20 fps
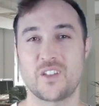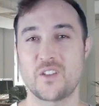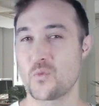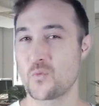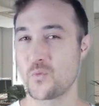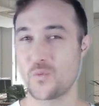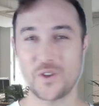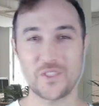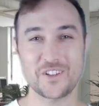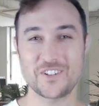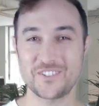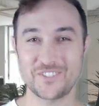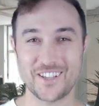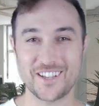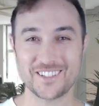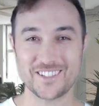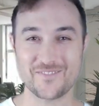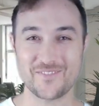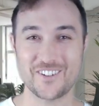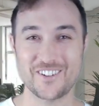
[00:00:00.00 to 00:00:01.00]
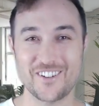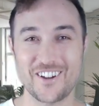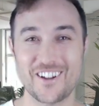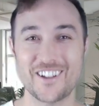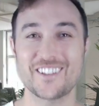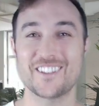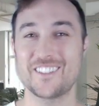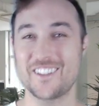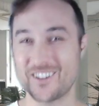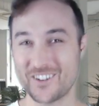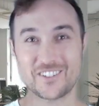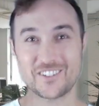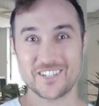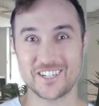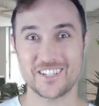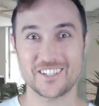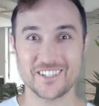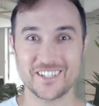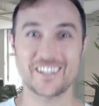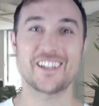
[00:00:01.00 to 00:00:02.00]
Whether you like them or not, they're
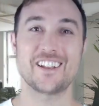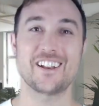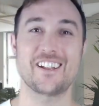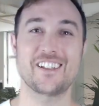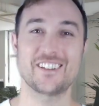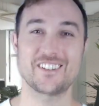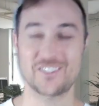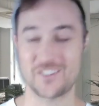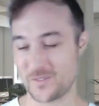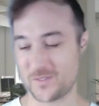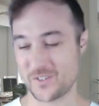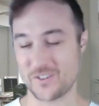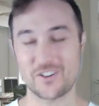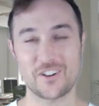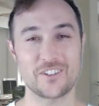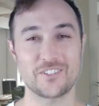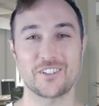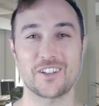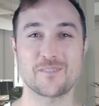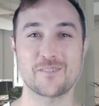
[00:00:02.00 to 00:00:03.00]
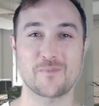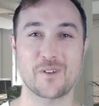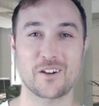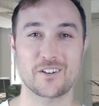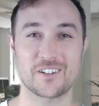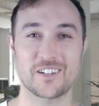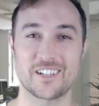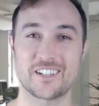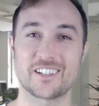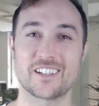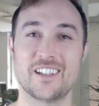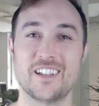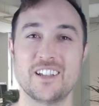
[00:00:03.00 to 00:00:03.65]
killing it in terms of online marketing.